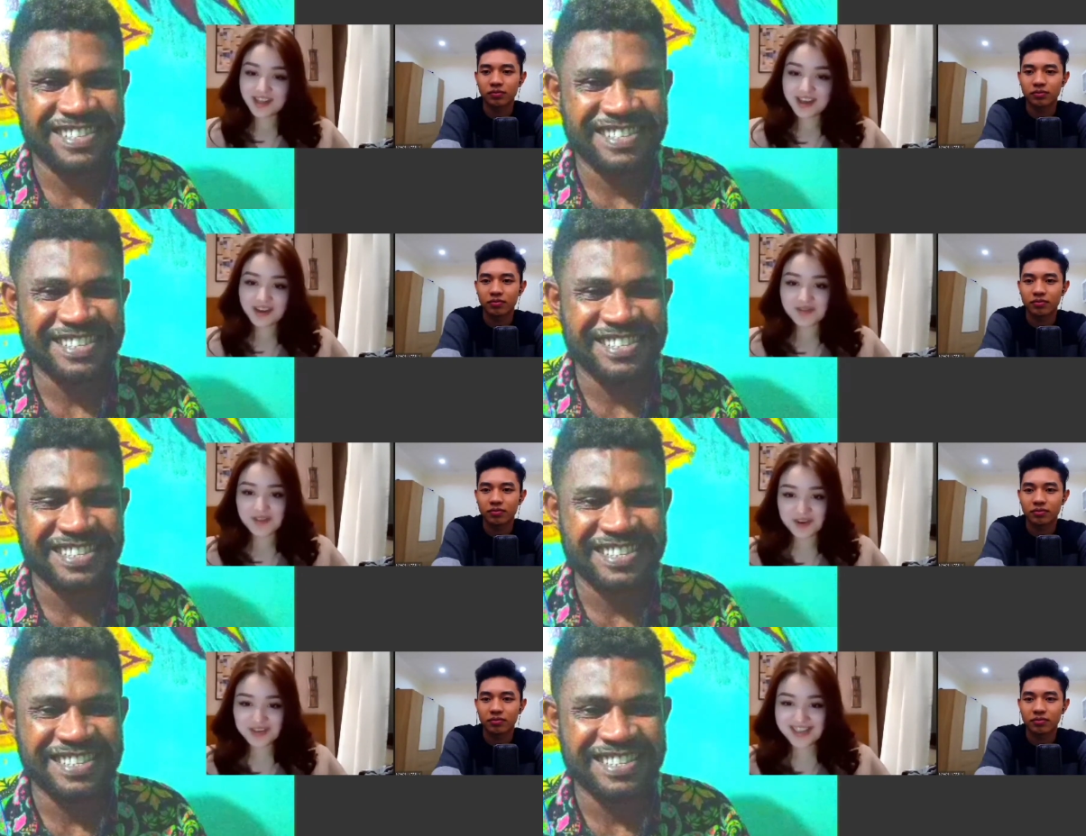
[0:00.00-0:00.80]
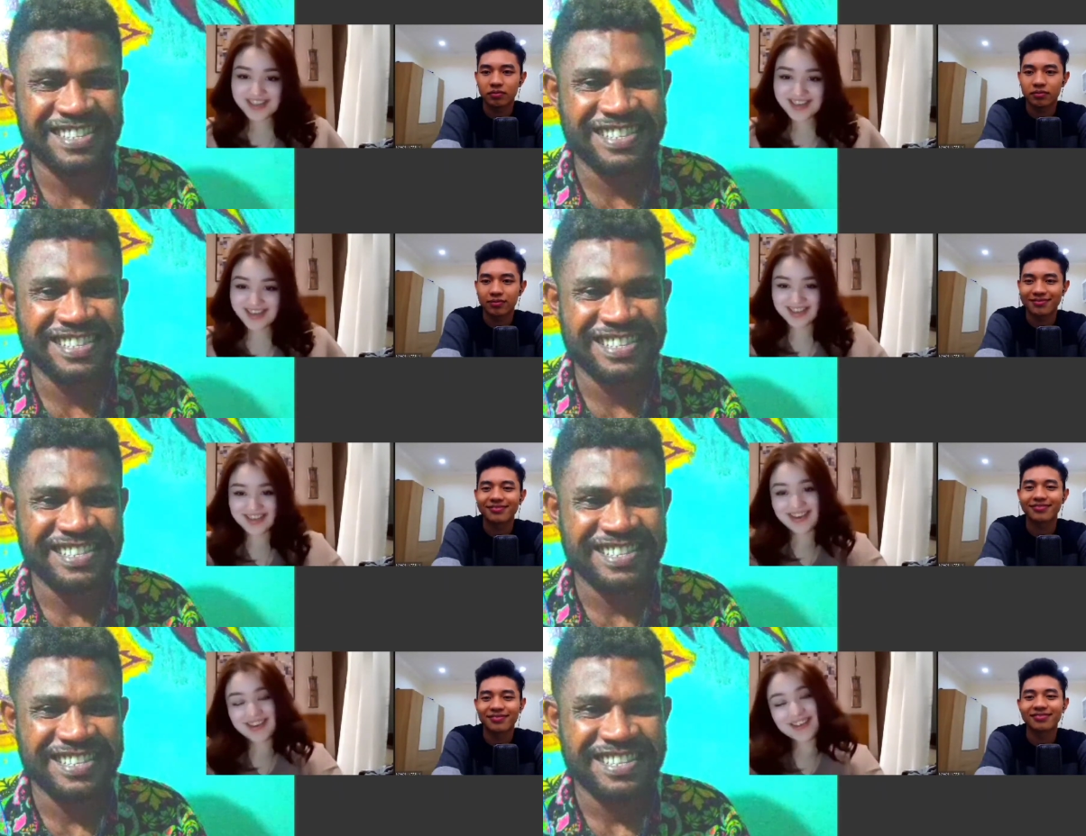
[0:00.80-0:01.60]
Speaker 1: a lot of jokes
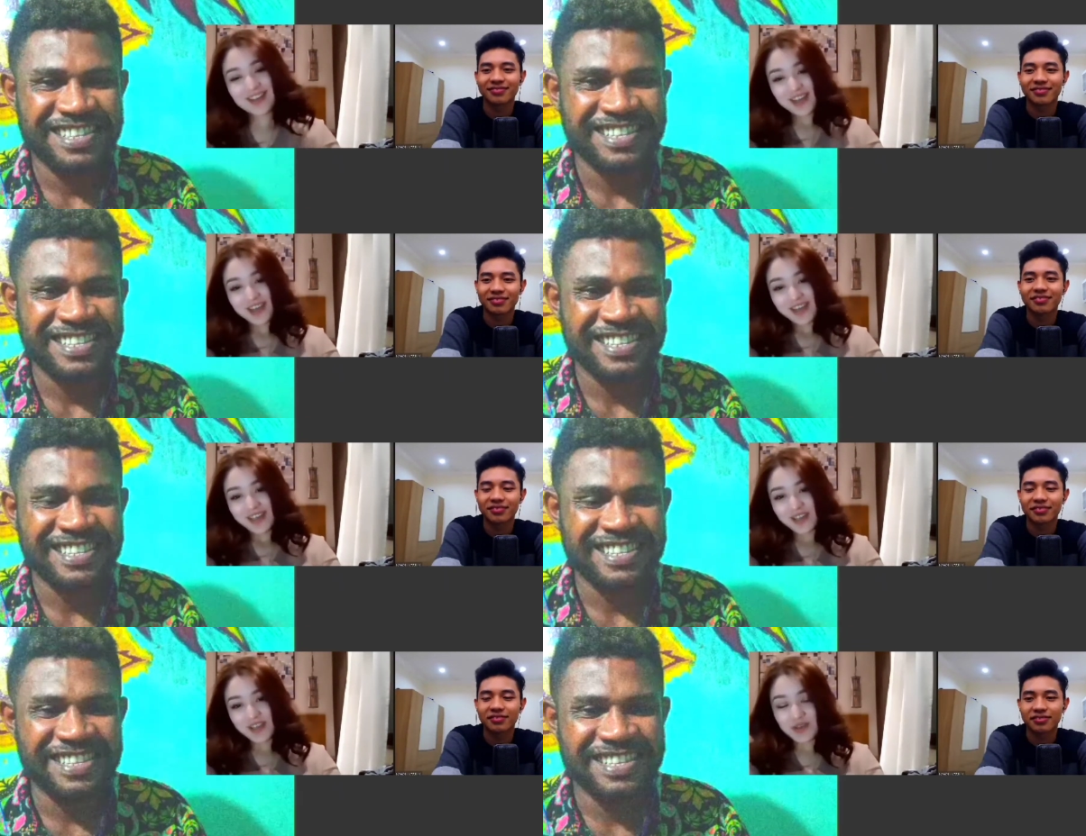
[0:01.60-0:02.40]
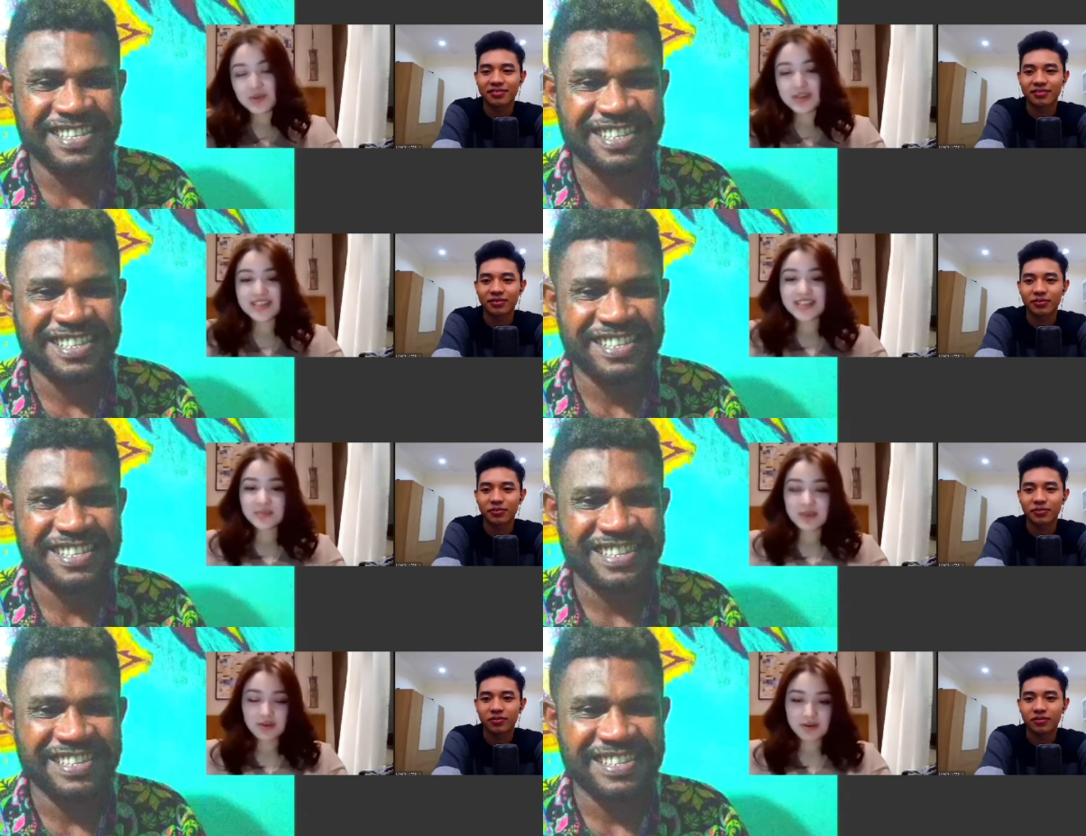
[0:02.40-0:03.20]
there. So you will
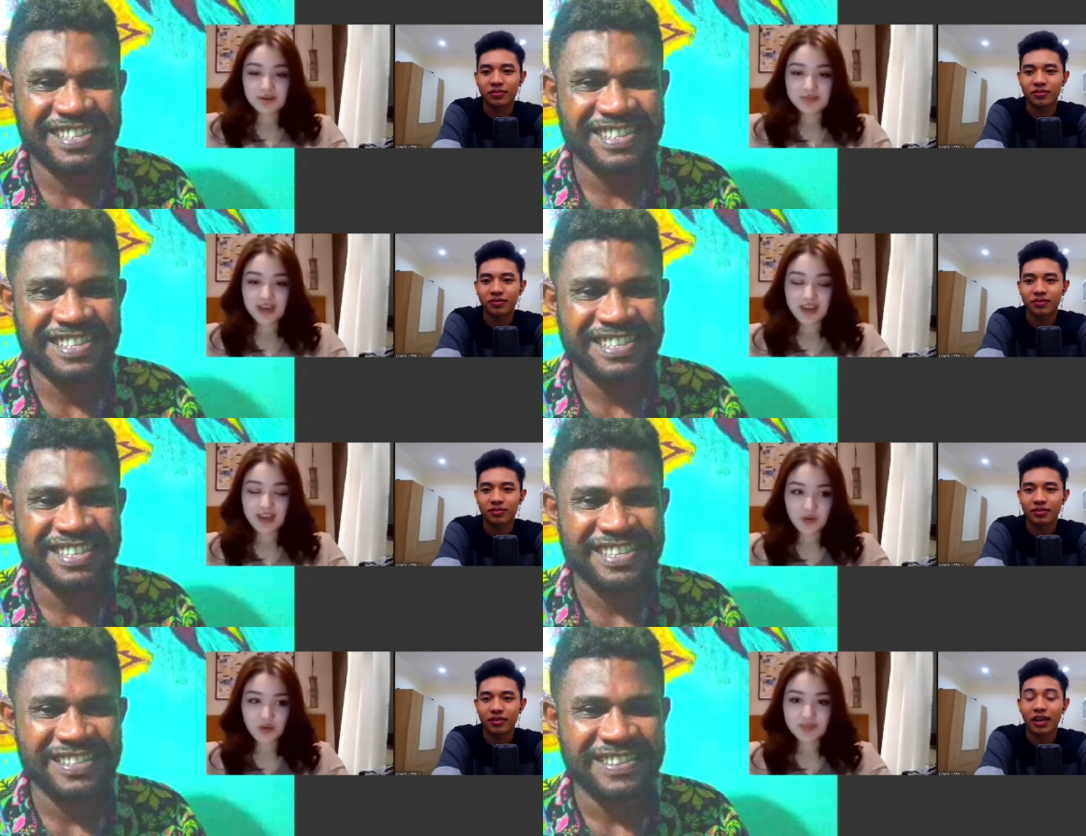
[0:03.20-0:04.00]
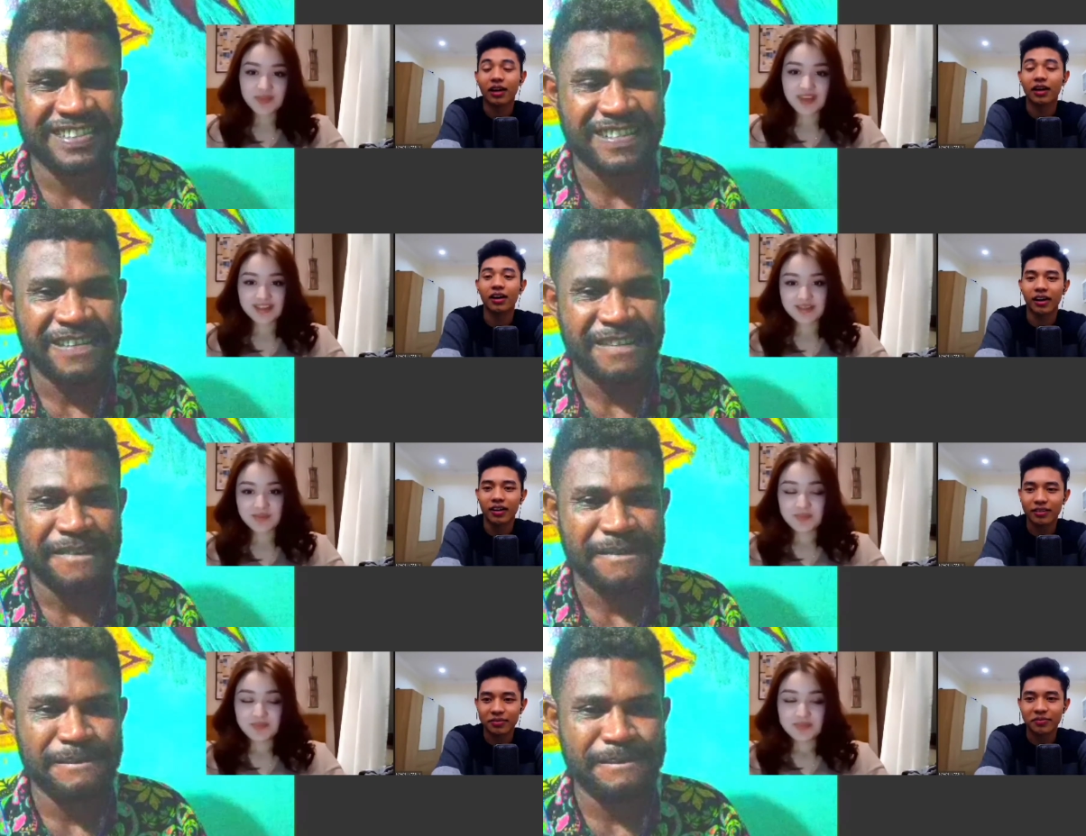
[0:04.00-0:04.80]
see tomorrow, I hope.
Speaker 2: Yes.
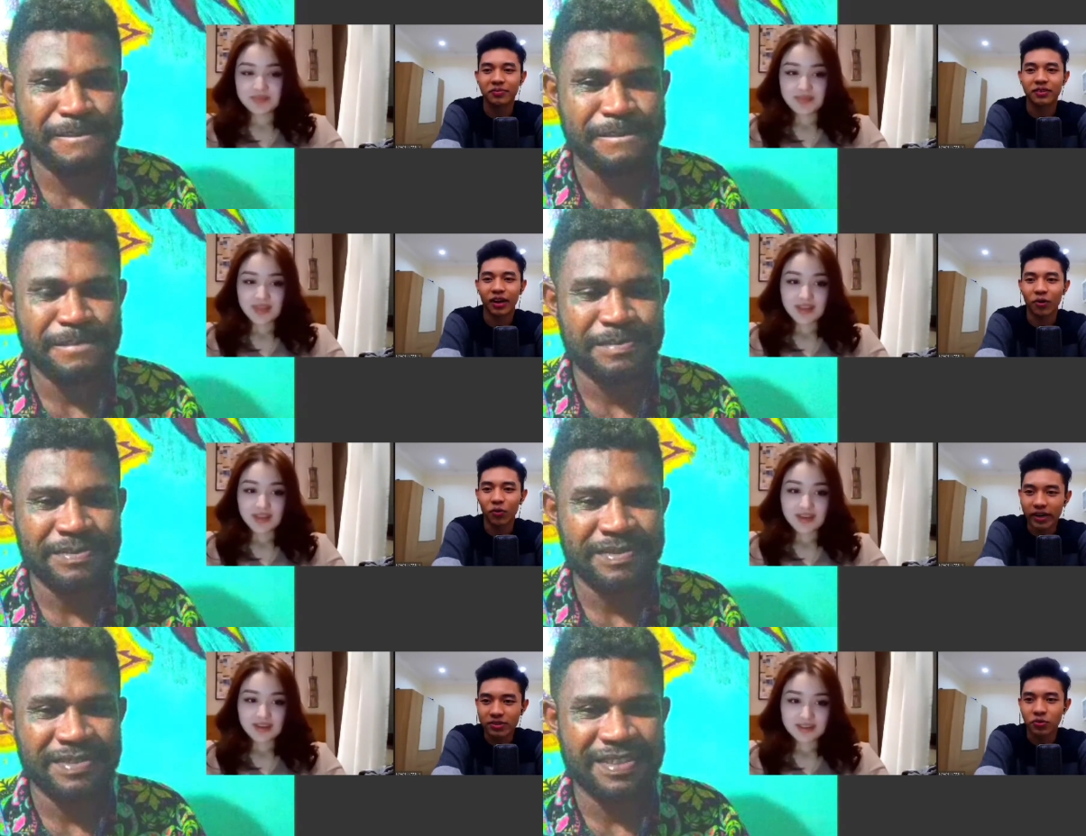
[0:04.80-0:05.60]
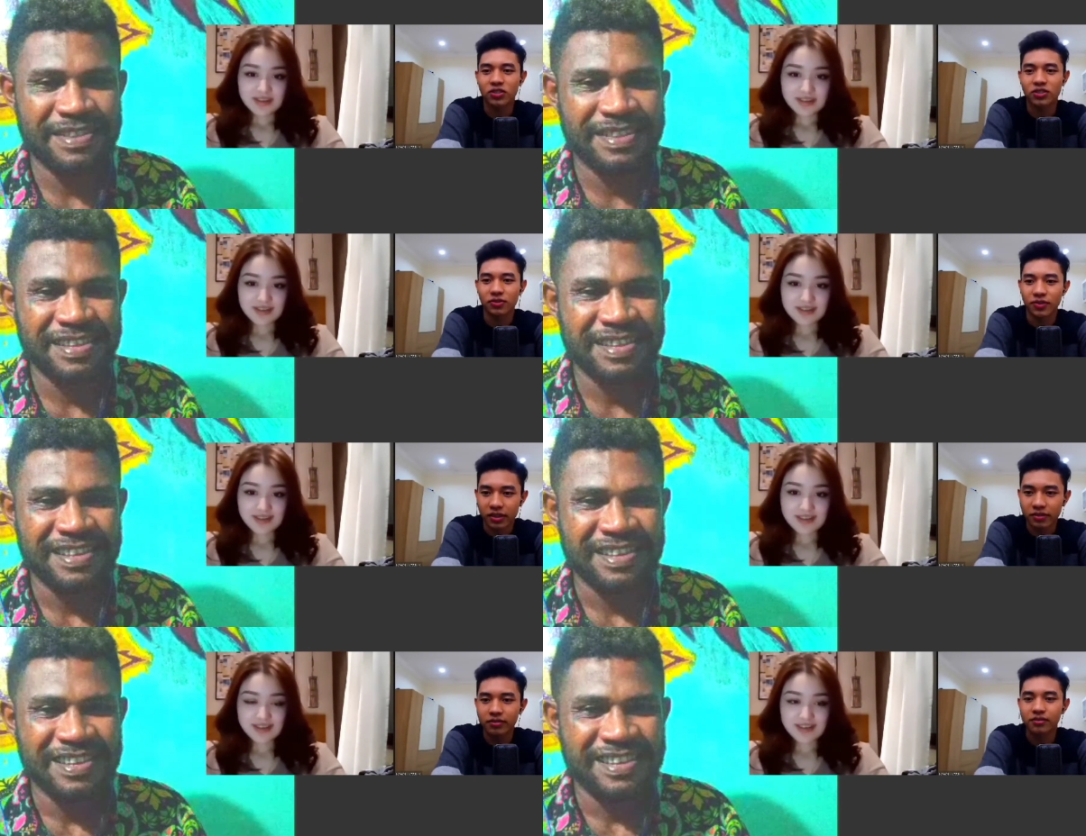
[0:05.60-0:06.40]
Okay, can't wait to watch the
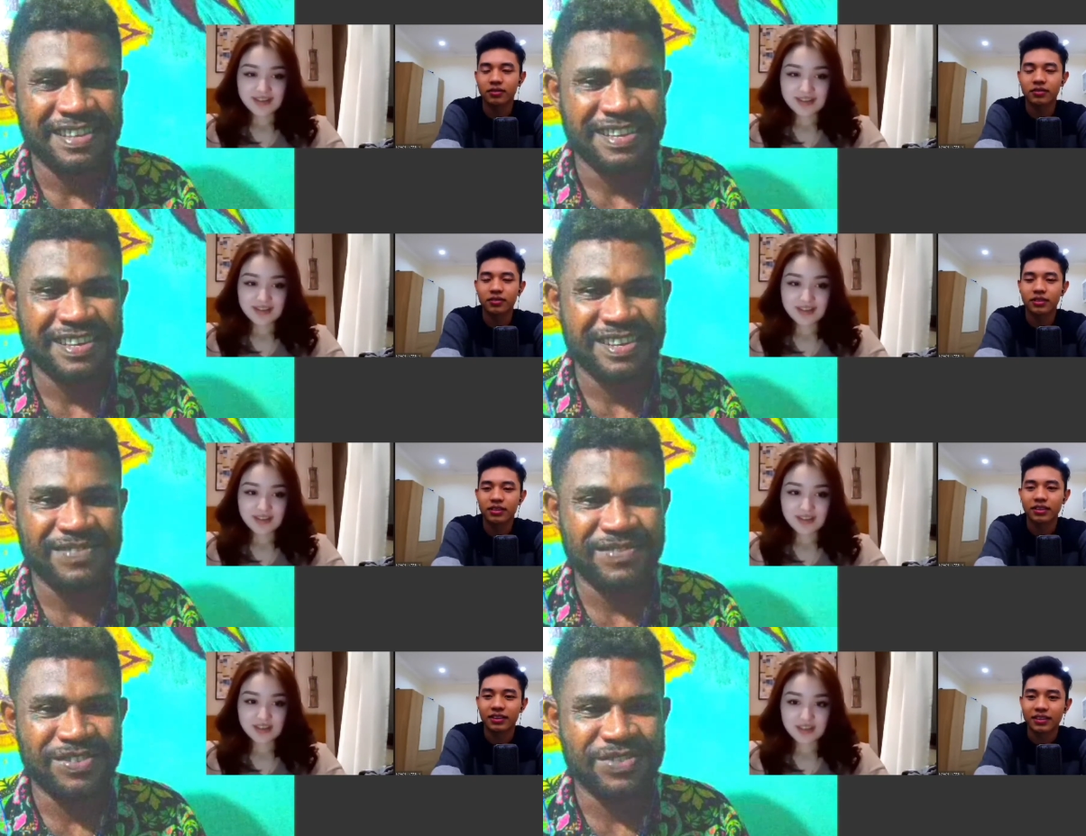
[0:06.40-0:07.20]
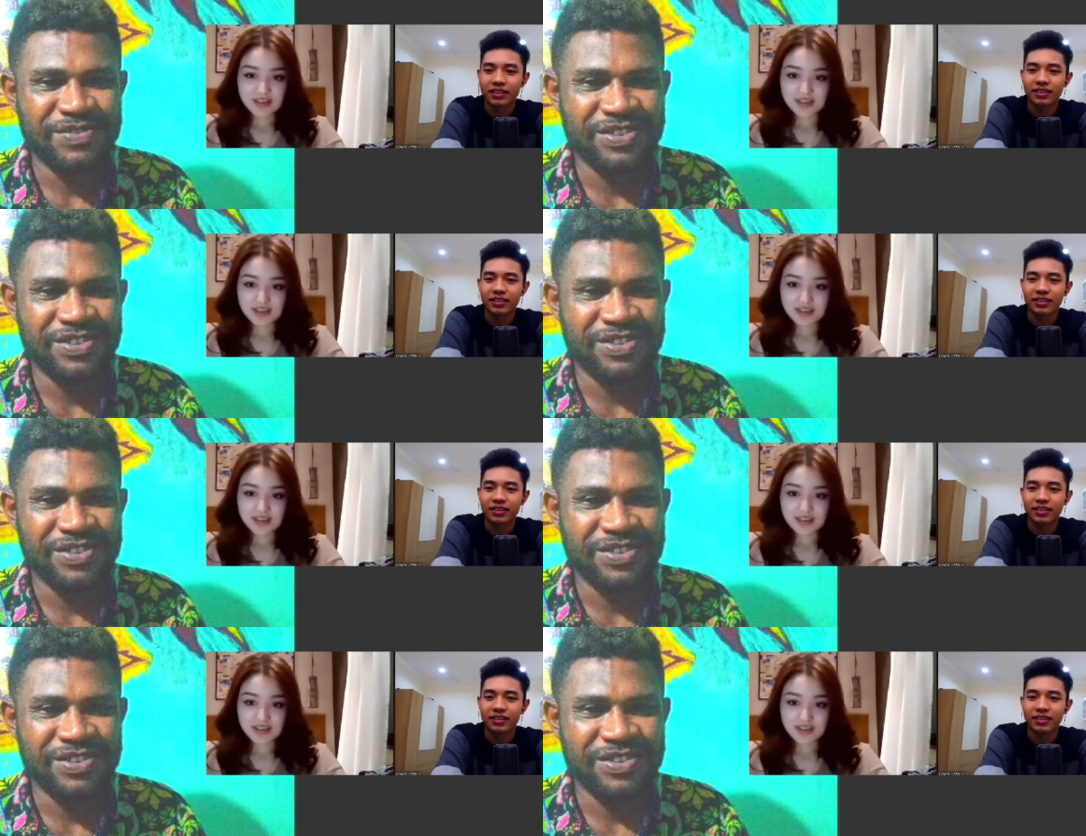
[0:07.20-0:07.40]
video.
Speaker 3: I want the